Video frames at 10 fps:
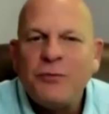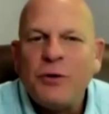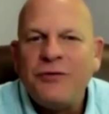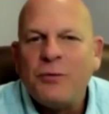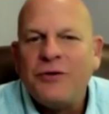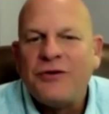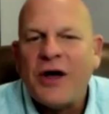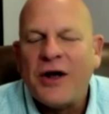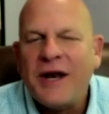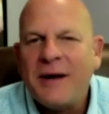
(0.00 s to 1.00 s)
was was
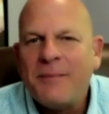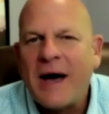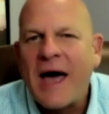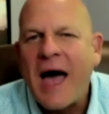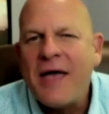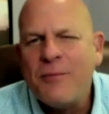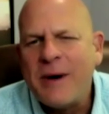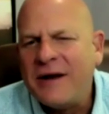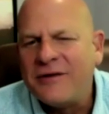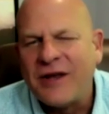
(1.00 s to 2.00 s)
done on him? I, I you
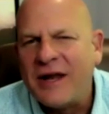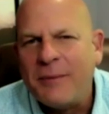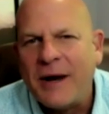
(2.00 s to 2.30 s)
might have said about